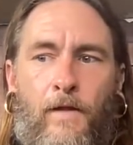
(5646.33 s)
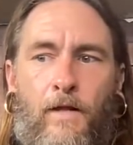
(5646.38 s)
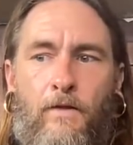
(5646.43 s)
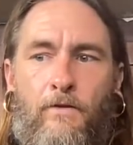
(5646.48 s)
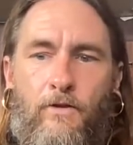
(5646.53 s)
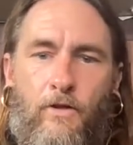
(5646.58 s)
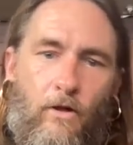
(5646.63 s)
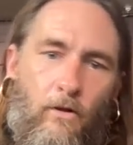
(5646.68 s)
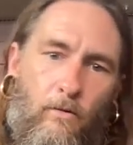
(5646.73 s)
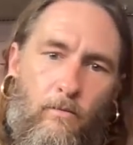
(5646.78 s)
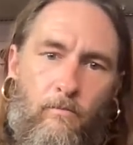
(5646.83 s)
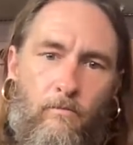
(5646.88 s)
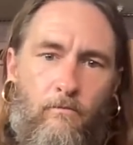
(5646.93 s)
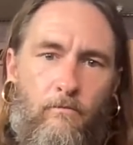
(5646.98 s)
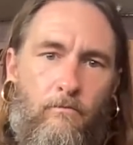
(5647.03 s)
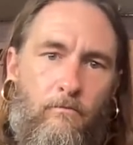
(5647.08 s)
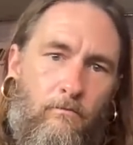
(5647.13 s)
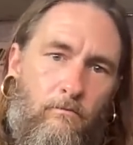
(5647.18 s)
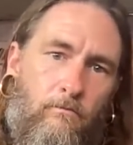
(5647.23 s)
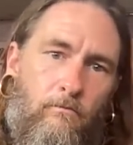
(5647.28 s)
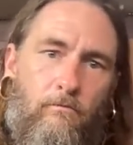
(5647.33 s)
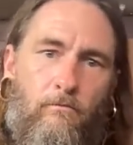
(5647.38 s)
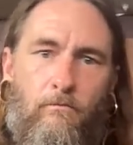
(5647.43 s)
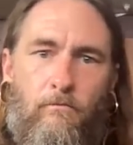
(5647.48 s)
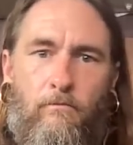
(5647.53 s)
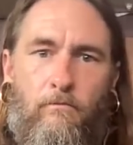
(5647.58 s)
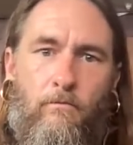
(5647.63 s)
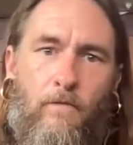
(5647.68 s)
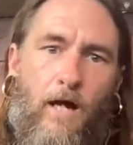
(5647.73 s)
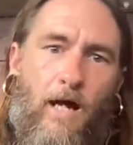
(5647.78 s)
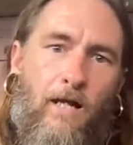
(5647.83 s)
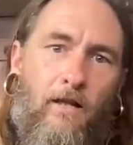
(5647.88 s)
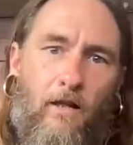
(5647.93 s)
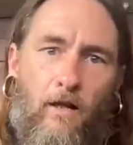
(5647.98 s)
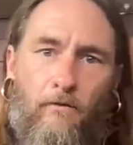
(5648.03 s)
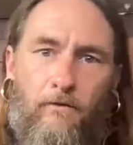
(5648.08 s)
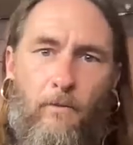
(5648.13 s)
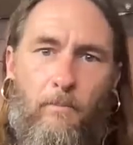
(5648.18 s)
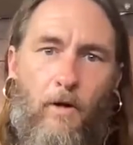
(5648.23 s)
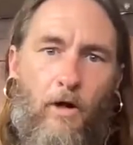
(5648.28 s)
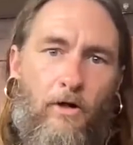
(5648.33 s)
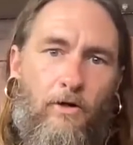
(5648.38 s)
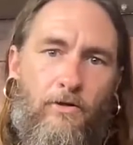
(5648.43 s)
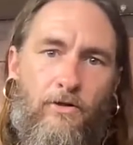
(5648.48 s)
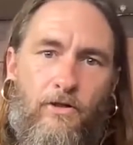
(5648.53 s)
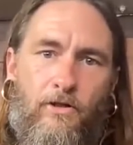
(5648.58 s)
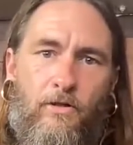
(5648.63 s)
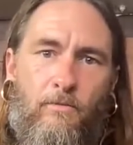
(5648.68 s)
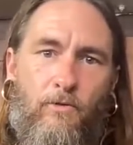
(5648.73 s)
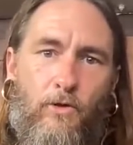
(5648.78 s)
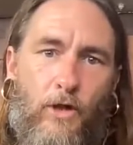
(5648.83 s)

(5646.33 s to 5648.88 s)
So I love the barter system,